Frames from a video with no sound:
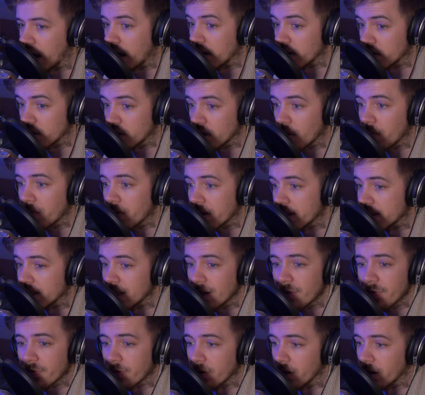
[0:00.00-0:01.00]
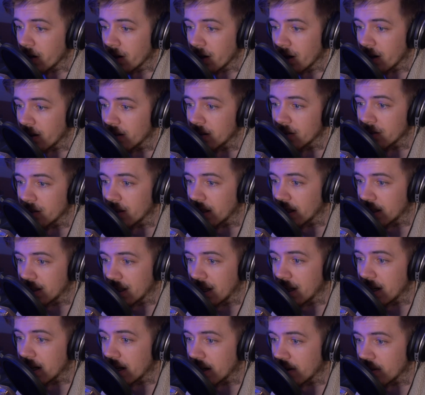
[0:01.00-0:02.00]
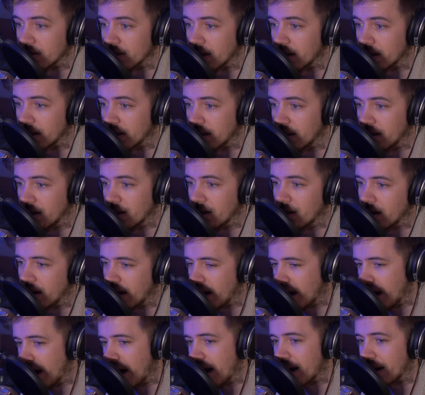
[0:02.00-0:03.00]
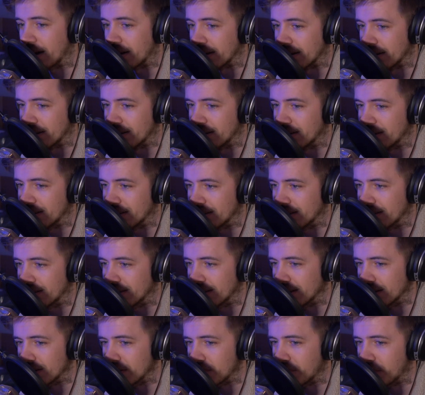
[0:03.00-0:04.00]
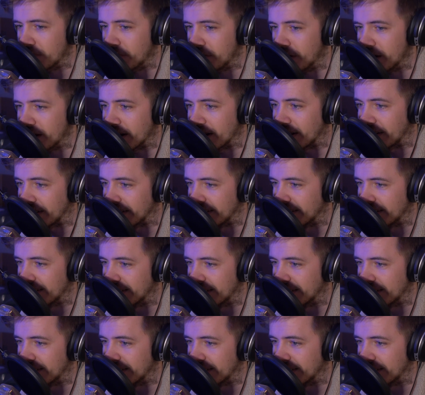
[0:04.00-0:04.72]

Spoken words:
something different and exciting. It's like, hey, this is funny.